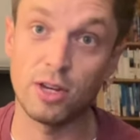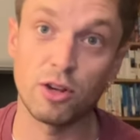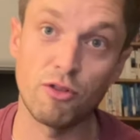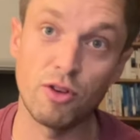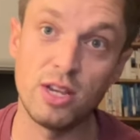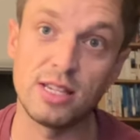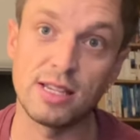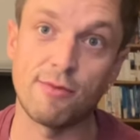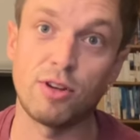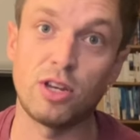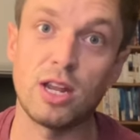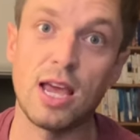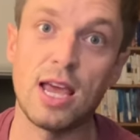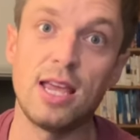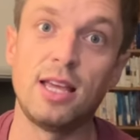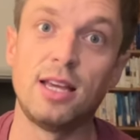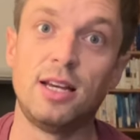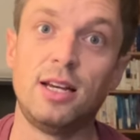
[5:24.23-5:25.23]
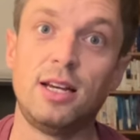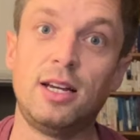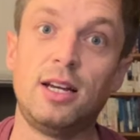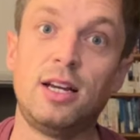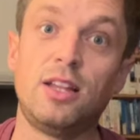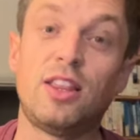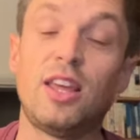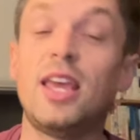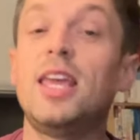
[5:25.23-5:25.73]
degrees every day,
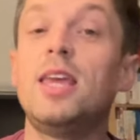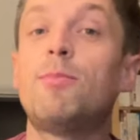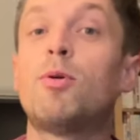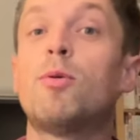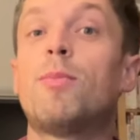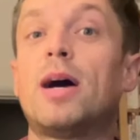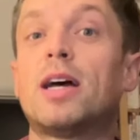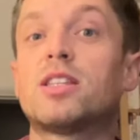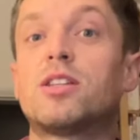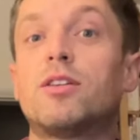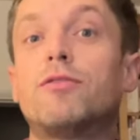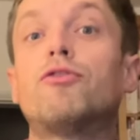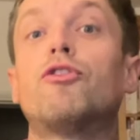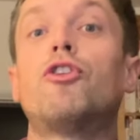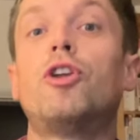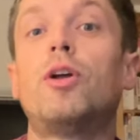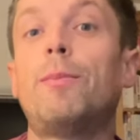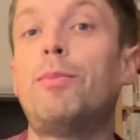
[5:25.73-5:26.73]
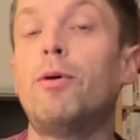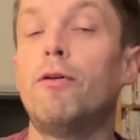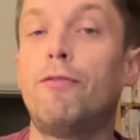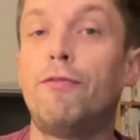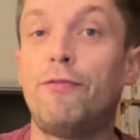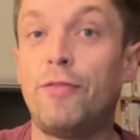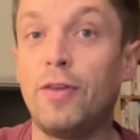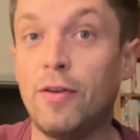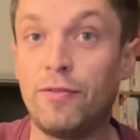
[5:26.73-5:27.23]
the heat pump has to run above
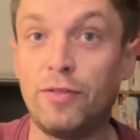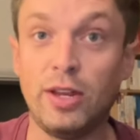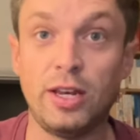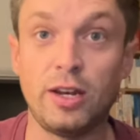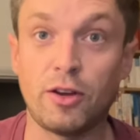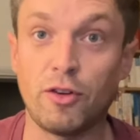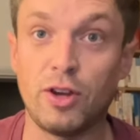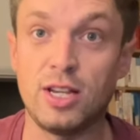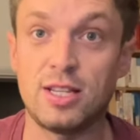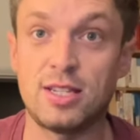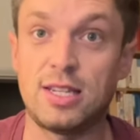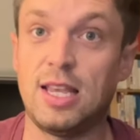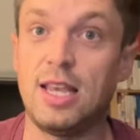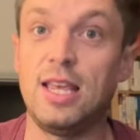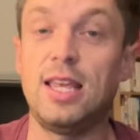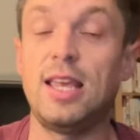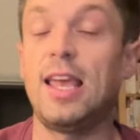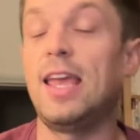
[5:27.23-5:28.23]
fifty degrees C